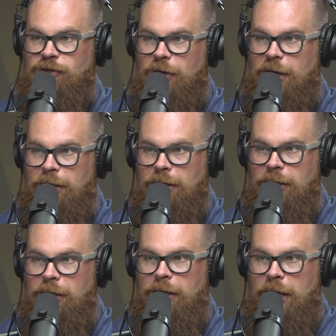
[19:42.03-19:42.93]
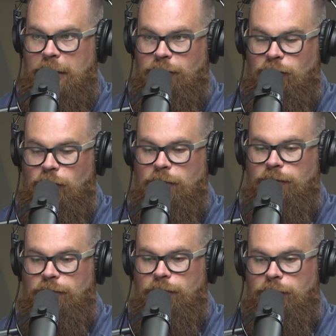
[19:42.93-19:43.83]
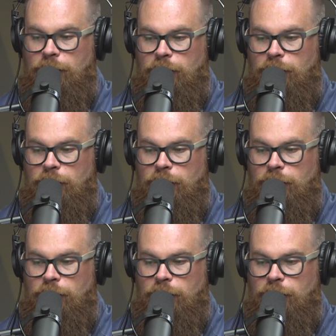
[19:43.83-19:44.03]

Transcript: train and sort of